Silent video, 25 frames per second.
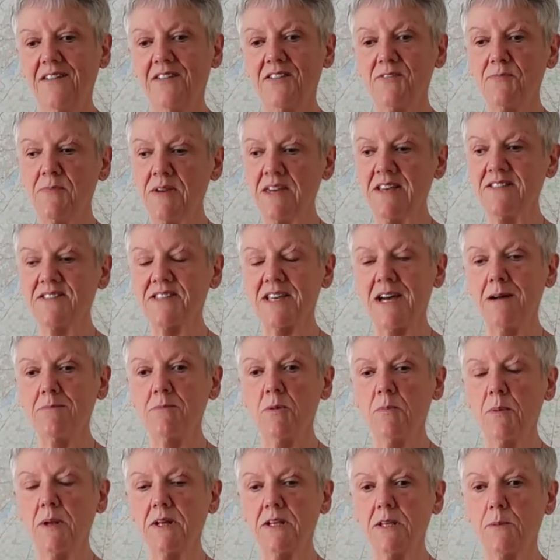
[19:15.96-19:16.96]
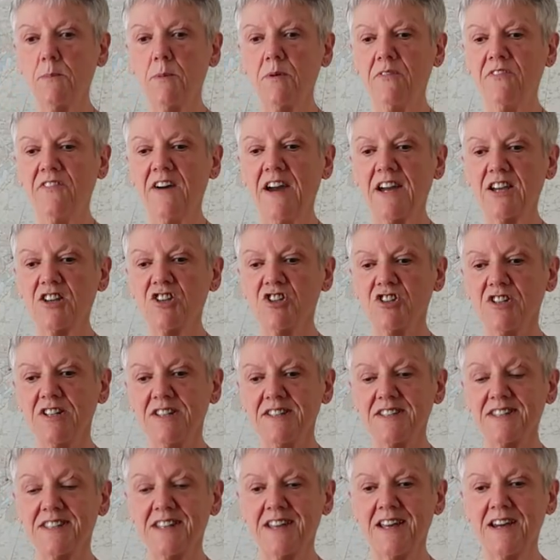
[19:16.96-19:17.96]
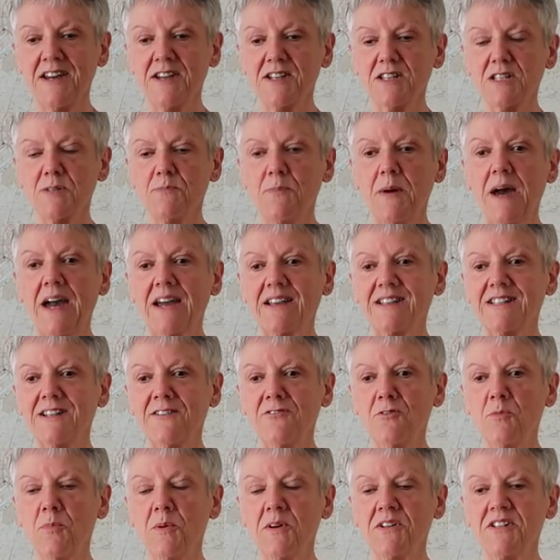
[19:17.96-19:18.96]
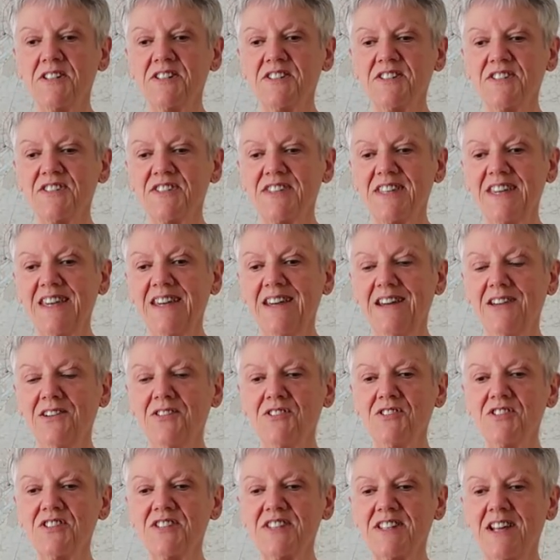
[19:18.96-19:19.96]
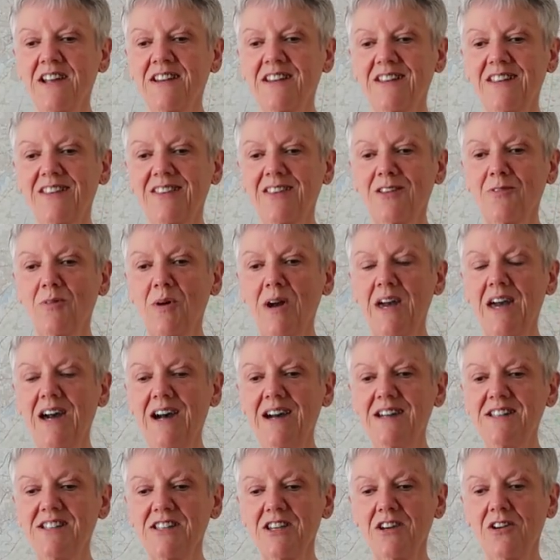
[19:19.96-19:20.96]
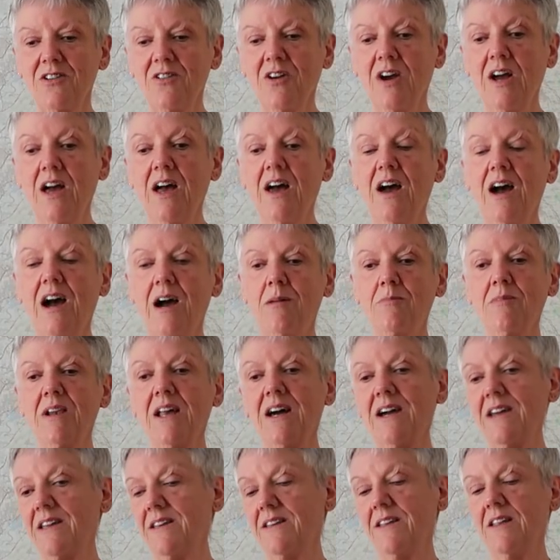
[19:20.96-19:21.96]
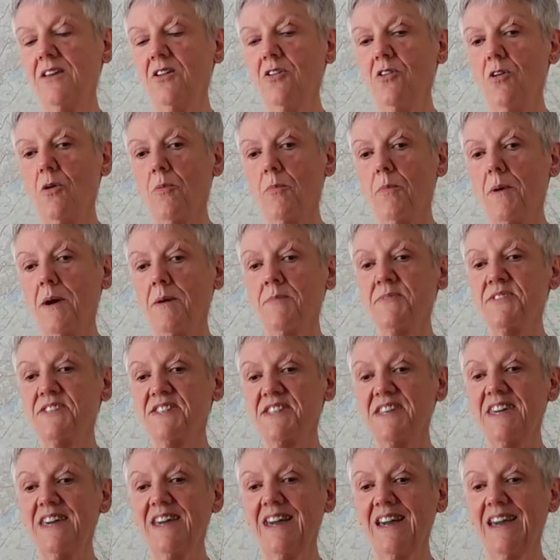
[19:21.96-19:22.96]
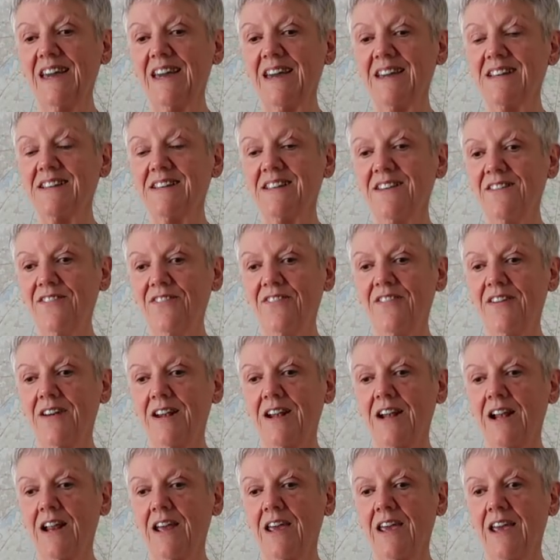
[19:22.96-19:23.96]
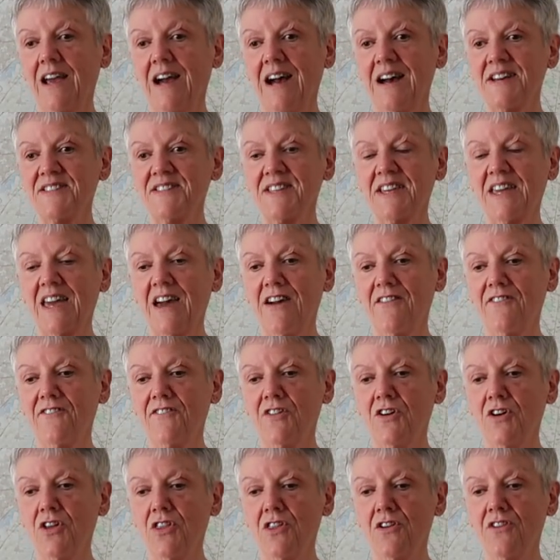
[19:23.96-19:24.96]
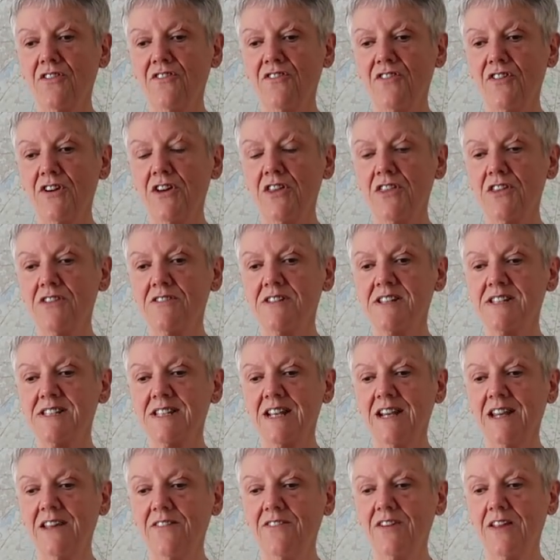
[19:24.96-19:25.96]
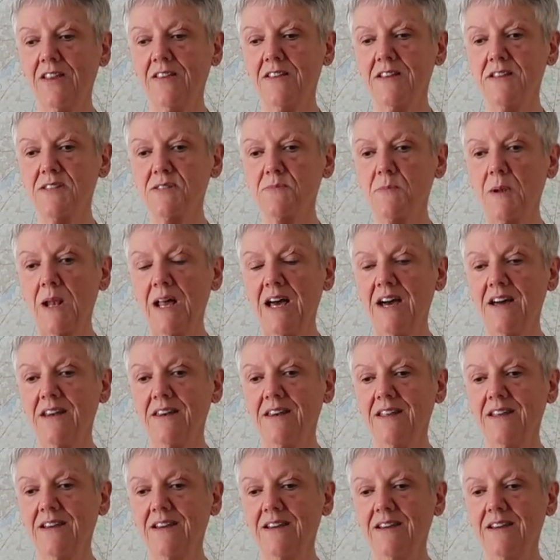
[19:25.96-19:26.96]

It means I'm a bloody perfectionist and I expect everybody to see it and understand it the way I do. I'm lightening up. I'm seeing it differently as I get further and further into living this plan.